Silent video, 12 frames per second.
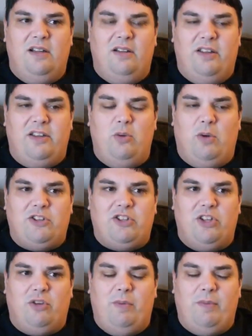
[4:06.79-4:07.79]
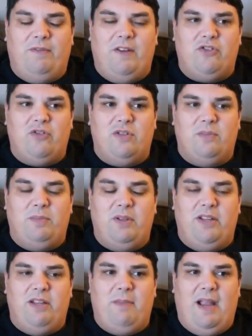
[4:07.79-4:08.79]
Like you watch The Grim Adventures of
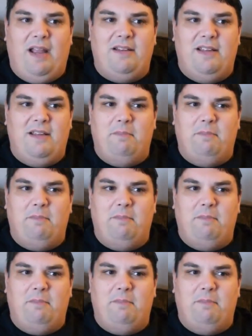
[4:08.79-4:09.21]
Billy and Mandy,